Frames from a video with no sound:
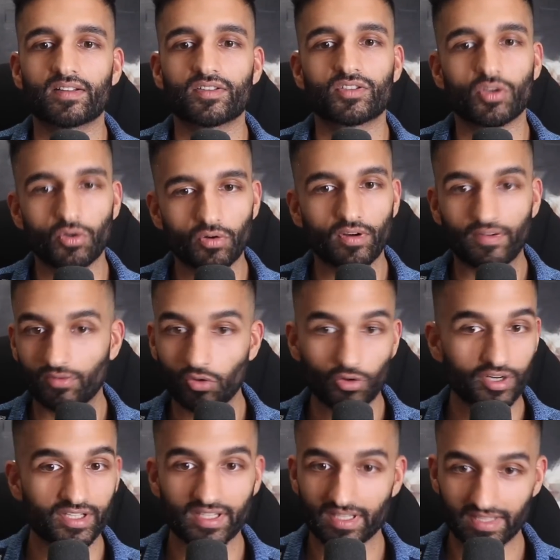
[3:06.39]
So, of
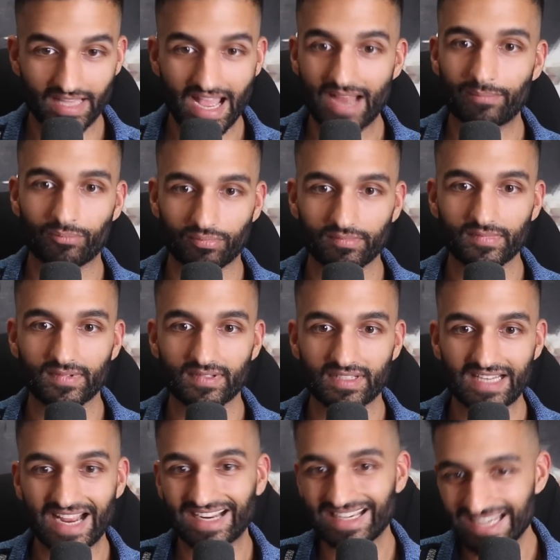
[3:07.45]
course, that
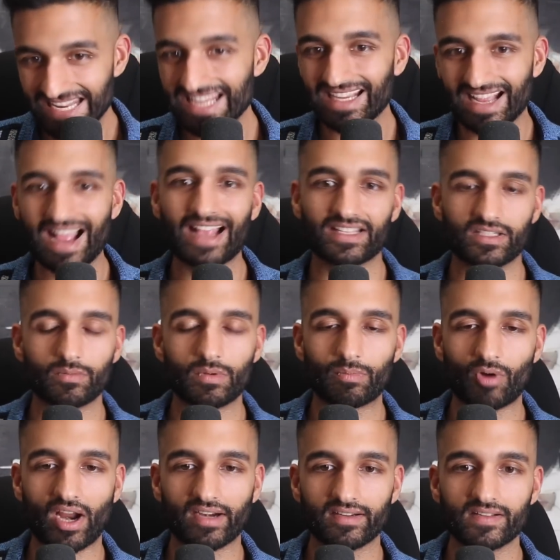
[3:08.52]
technique has to be
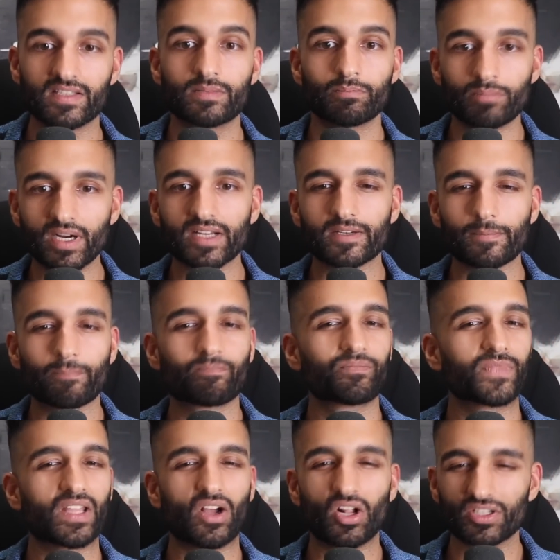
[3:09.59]
practiced, but
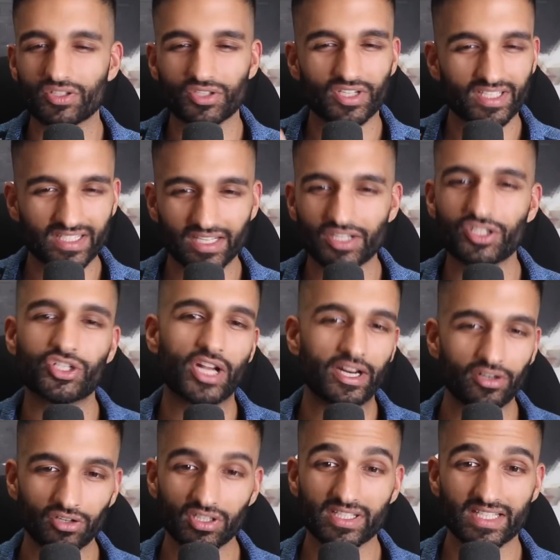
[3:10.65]
also just in a
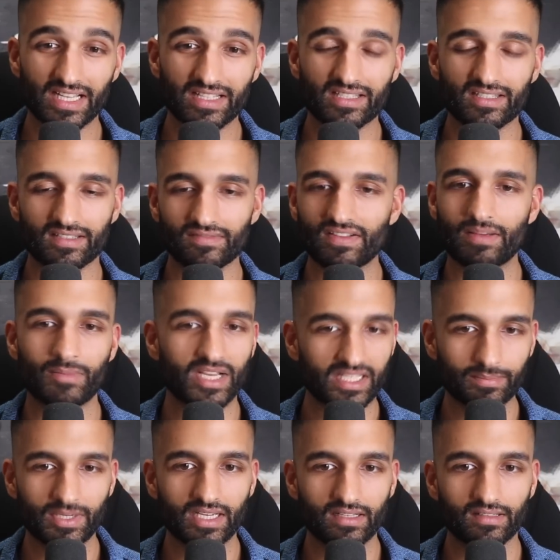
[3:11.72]
general sense, if I may
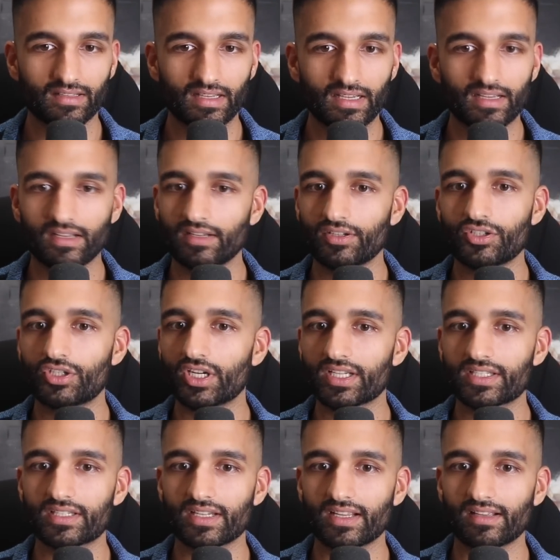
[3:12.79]
speak,
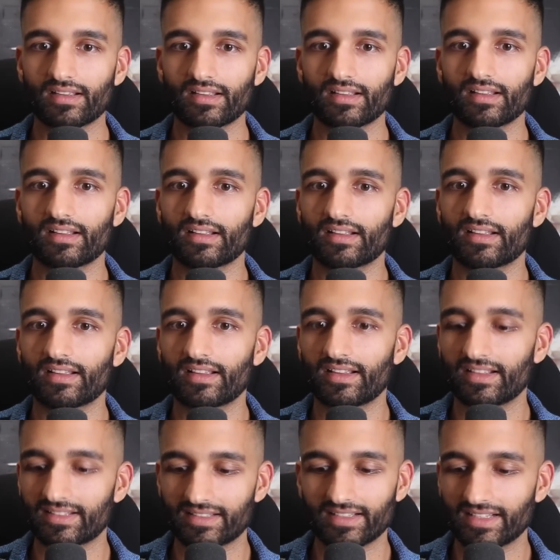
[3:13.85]
just
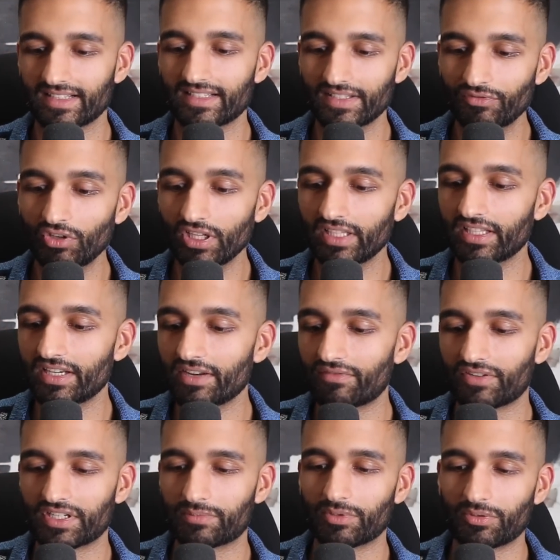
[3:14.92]
it's really the
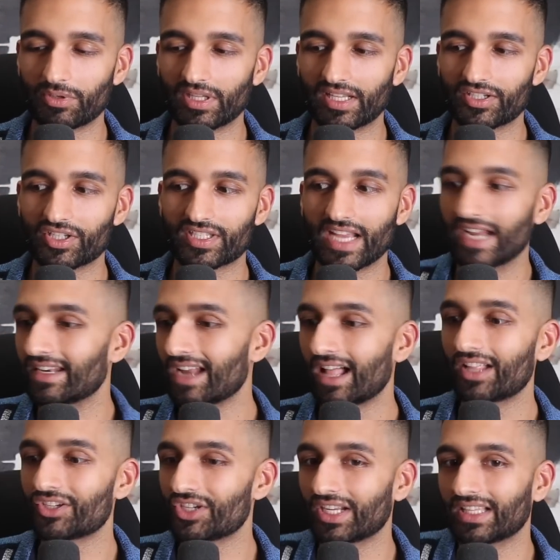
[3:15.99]
difference between, like, just
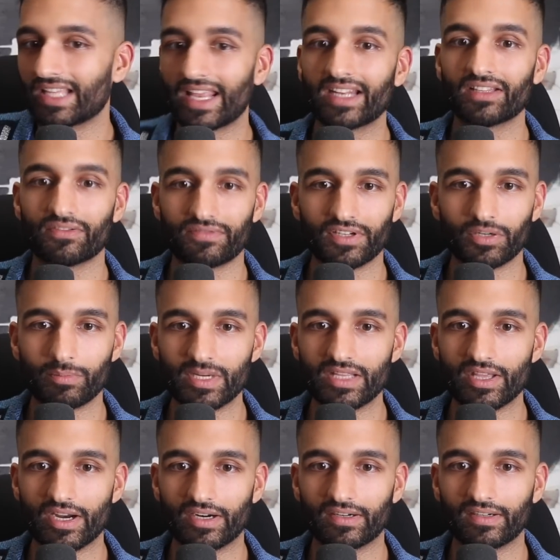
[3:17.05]
acknowledging and letting the fear be
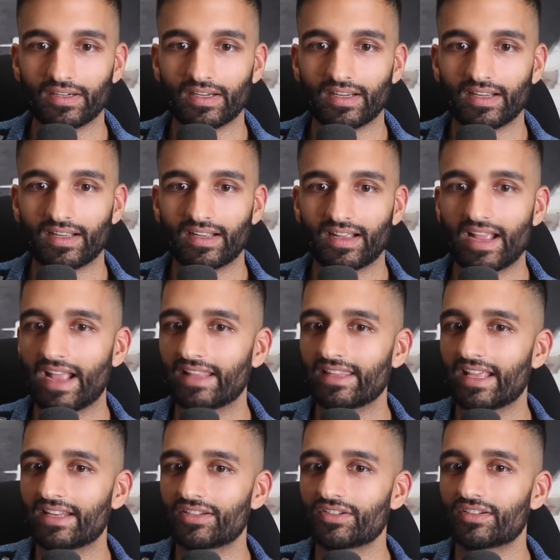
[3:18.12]
there, and
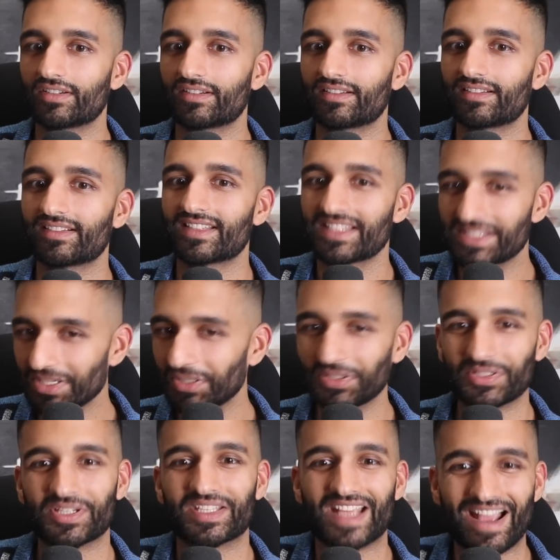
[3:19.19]
then still
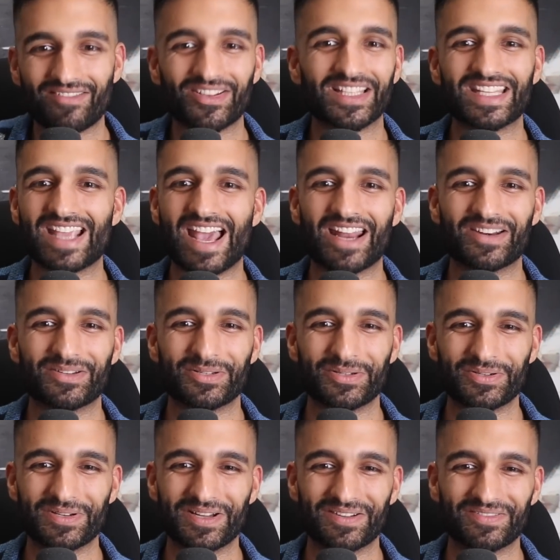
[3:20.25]
just having the
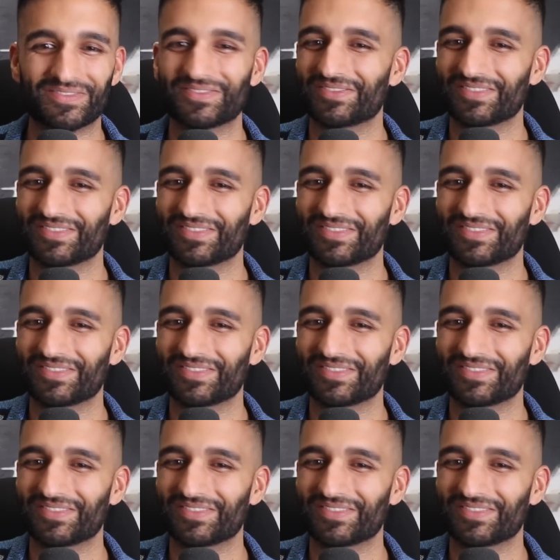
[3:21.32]
attitude of